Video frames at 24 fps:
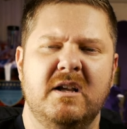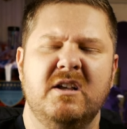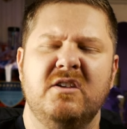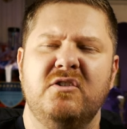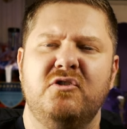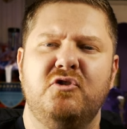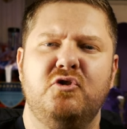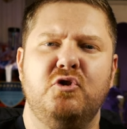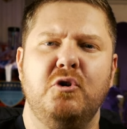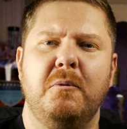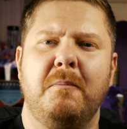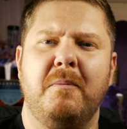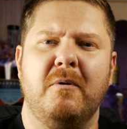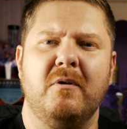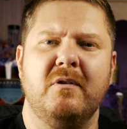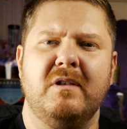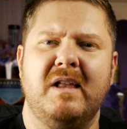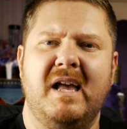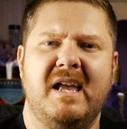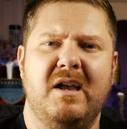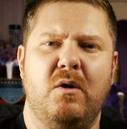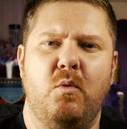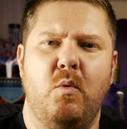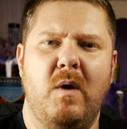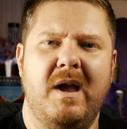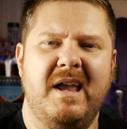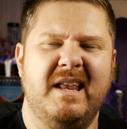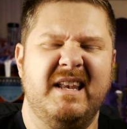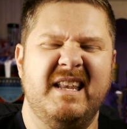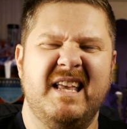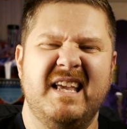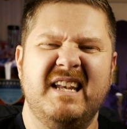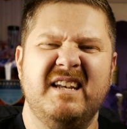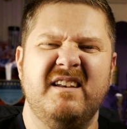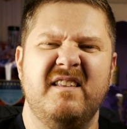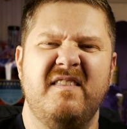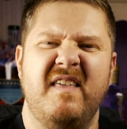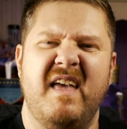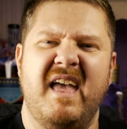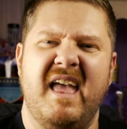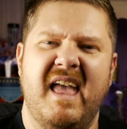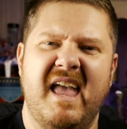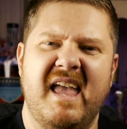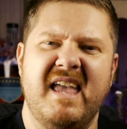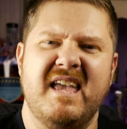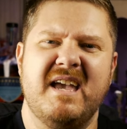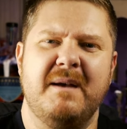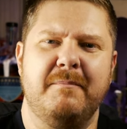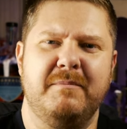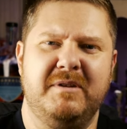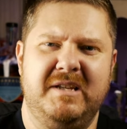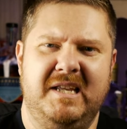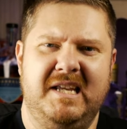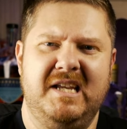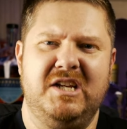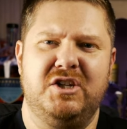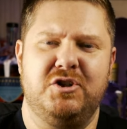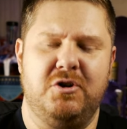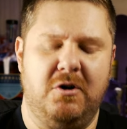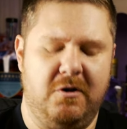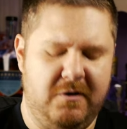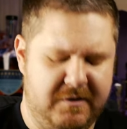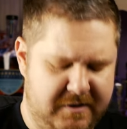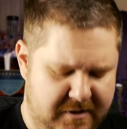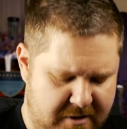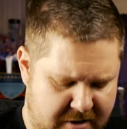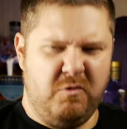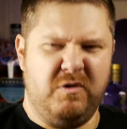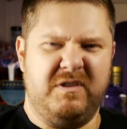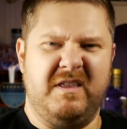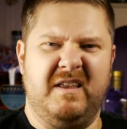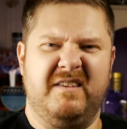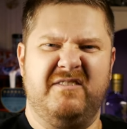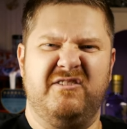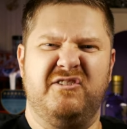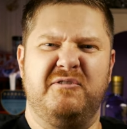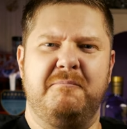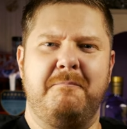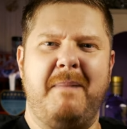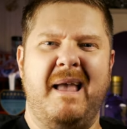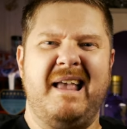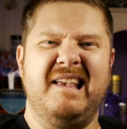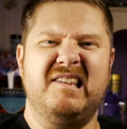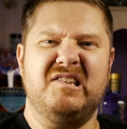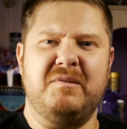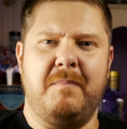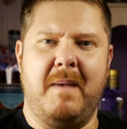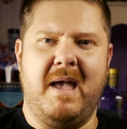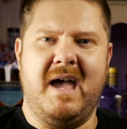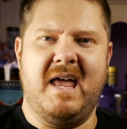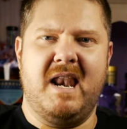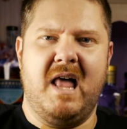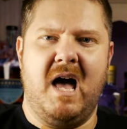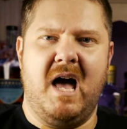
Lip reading: super lightweight into the AM t-shirt with a spaceman